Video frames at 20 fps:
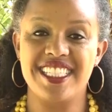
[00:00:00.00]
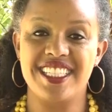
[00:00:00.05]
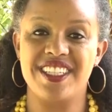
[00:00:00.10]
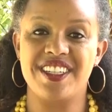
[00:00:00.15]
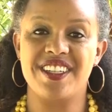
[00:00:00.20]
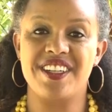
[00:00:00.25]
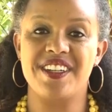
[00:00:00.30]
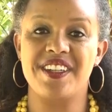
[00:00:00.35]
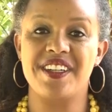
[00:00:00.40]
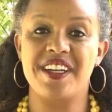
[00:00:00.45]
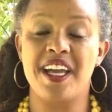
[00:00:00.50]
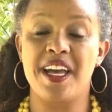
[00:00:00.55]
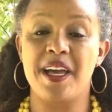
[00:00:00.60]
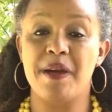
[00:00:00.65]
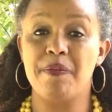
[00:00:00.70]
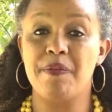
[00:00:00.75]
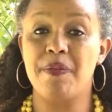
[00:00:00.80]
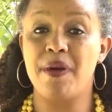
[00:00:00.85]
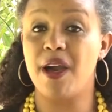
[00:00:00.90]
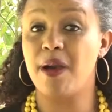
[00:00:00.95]
year,
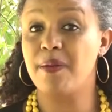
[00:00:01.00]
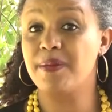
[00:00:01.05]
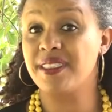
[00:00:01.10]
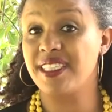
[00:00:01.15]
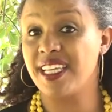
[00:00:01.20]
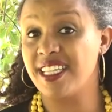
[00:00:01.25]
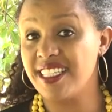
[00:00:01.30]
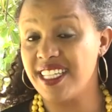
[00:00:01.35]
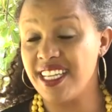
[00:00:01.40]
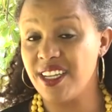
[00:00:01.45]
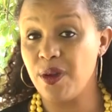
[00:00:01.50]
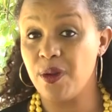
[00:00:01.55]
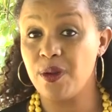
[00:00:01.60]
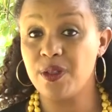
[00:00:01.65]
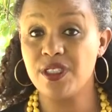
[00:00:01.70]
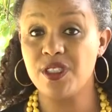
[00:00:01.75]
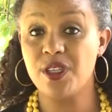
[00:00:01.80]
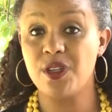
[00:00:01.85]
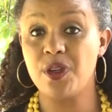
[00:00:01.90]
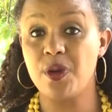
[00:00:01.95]
Palm Sunday
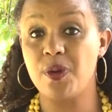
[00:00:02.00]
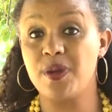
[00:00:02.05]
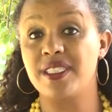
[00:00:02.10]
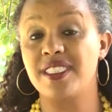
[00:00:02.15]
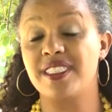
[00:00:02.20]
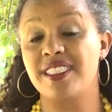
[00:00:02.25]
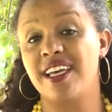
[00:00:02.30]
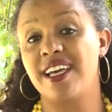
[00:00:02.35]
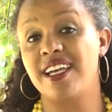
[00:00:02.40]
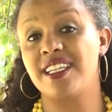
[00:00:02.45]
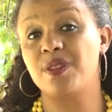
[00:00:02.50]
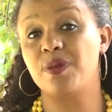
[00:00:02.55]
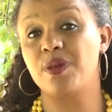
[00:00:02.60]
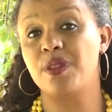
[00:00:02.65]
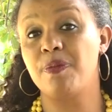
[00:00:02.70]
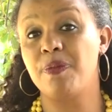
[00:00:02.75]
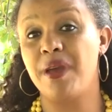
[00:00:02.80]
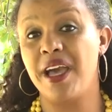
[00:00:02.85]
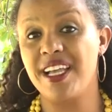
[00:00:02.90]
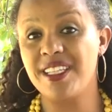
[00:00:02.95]
also coincides
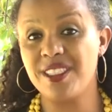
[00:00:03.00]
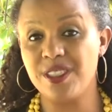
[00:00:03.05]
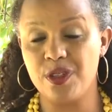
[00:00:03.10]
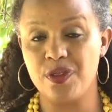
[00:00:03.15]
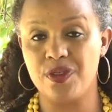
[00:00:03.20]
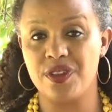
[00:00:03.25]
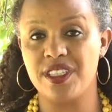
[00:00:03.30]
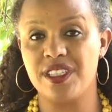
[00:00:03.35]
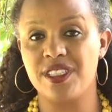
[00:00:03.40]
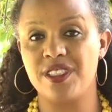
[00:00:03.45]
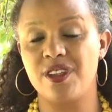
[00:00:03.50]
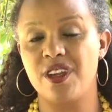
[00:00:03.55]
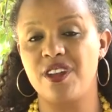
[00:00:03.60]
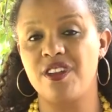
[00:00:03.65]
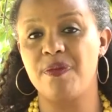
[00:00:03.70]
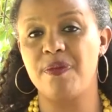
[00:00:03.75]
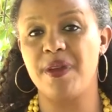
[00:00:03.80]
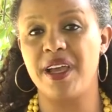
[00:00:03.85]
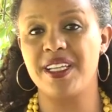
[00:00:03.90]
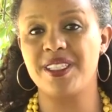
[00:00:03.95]
with Passover, the start
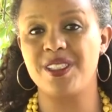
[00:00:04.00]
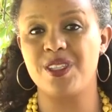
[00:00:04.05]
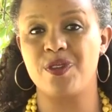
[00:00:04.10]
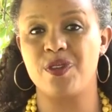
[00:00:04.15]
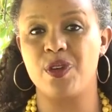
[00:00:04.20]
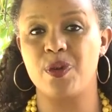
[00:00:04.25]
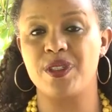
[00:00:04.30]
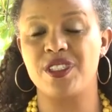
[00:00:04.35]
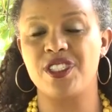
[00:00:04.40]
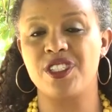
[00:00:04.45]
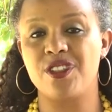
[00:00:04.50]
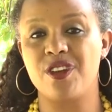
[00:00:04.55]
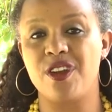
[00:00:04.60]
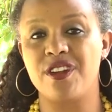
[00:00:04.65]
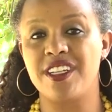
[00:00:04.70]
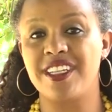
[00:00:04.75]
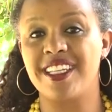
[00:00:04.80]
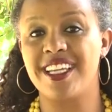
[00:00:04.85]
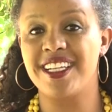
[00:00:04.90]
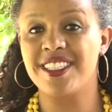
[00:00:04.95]
of Passover, which
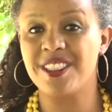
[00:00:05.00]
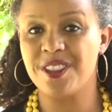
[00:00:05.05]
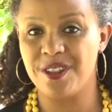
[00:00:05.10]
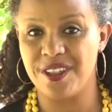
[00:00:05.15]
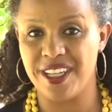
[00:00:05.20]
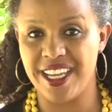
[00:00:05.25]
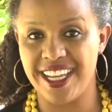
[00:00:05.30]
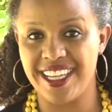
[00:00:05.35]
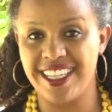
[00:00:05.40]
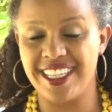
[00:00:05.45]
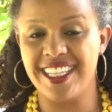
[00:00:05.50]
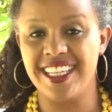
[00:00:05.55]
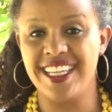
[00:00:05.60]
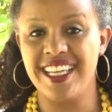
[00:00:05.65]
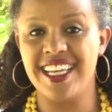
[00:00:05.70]
started yesterday.